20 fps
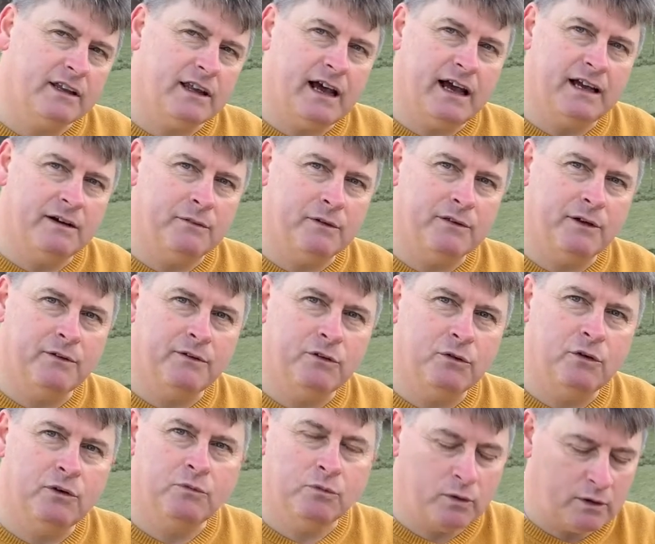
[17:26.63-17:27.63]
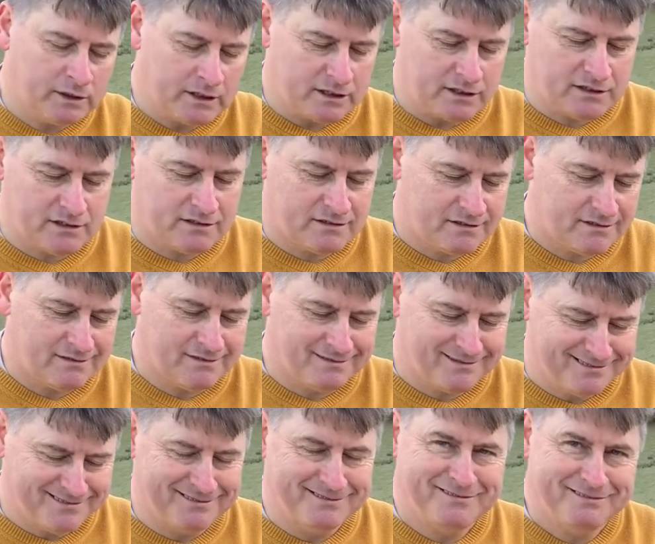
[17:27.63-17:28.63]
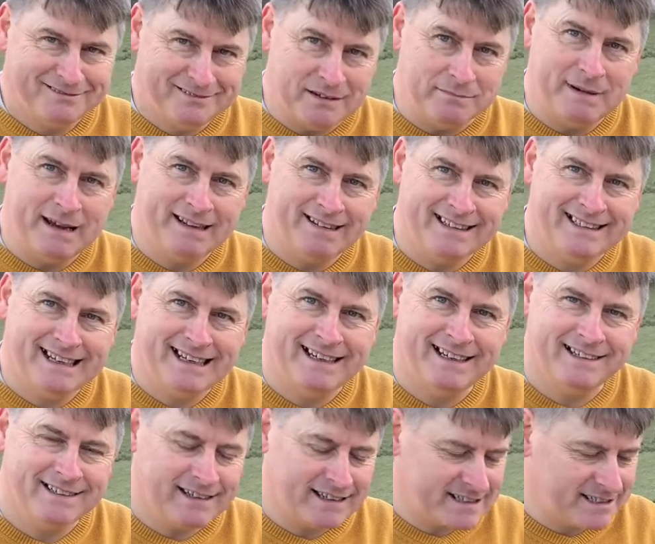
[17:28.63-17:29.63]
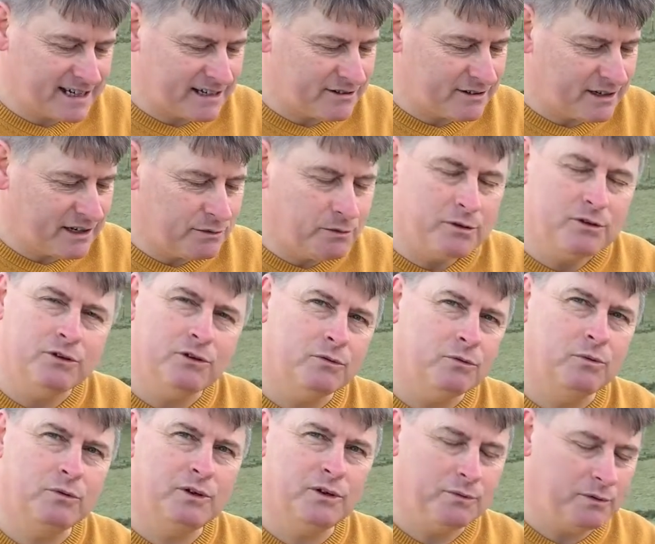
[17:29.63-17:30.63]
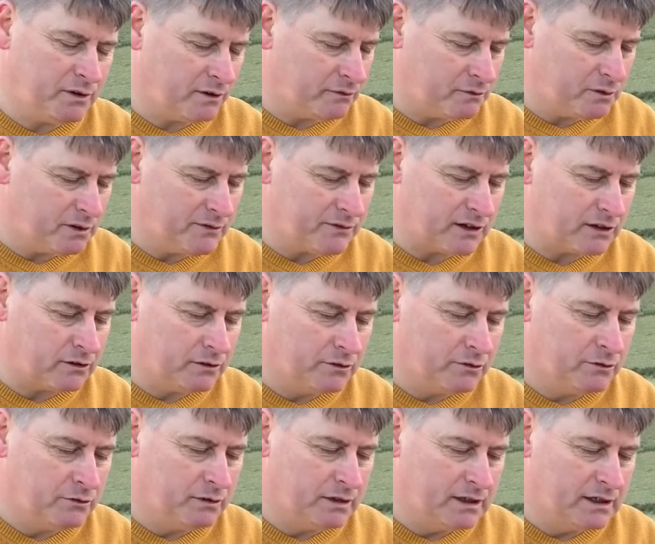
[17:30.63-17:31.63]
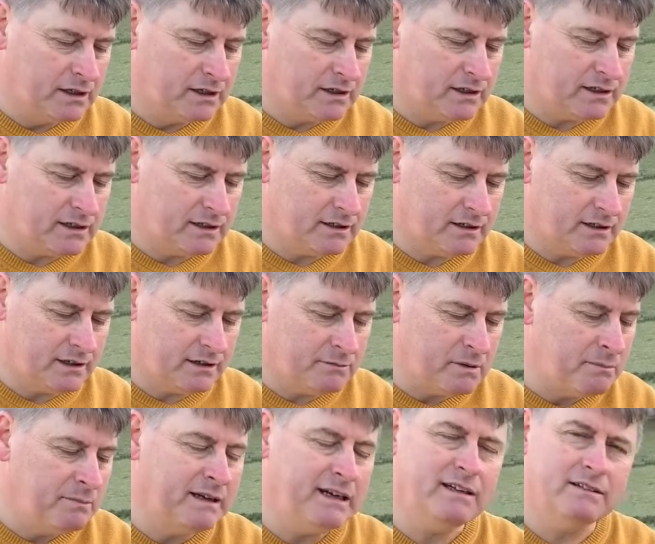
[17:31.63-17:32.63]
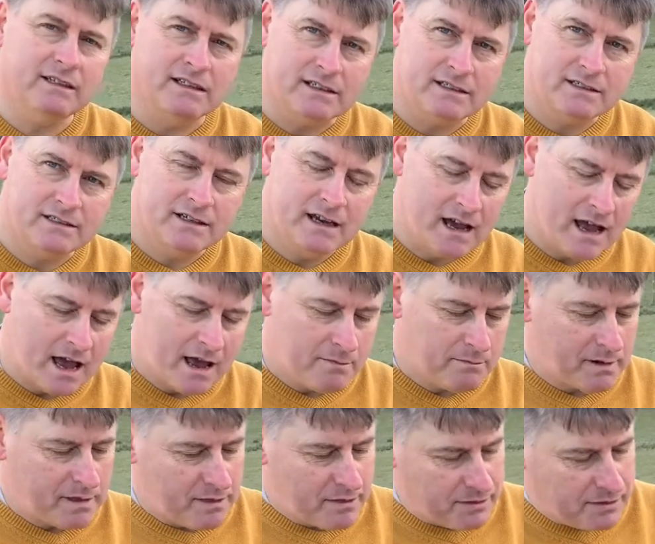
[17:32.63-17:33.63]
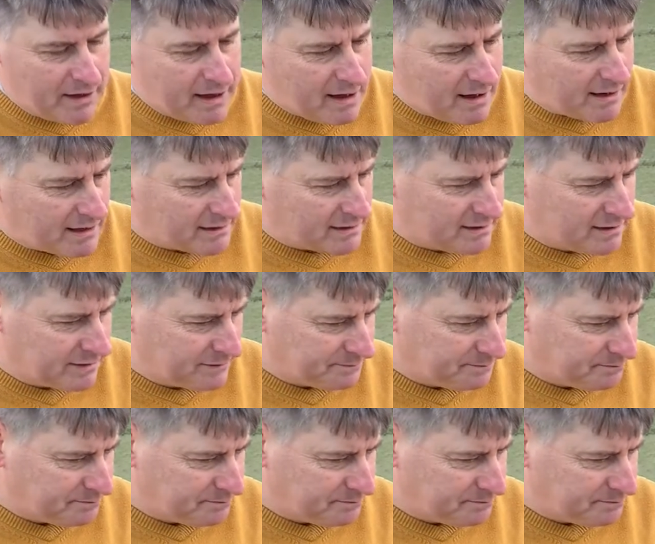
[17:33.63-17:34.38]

that without knowing what it's, the melody and etc, you won't know, you won't have a clue. It'd be meaningless. But that